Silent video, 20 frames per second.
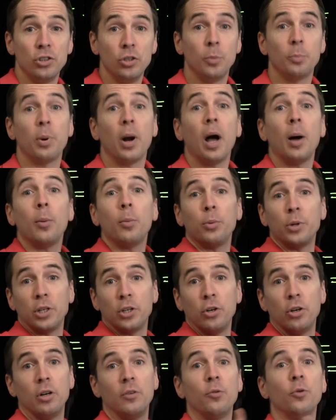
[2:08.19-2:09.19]
than you probably
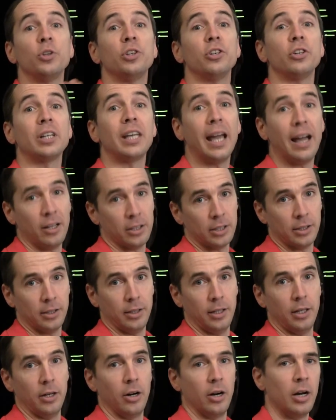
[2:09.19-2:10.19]
could have with your
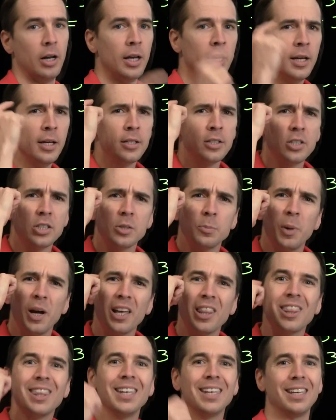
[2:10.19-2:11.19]
calculator, just
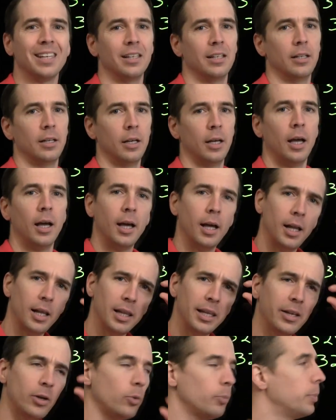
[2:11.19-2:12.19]
by thinking a
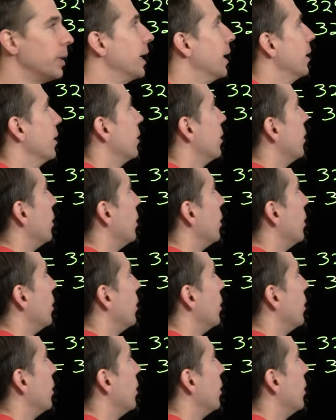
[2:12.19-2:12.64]
little bit.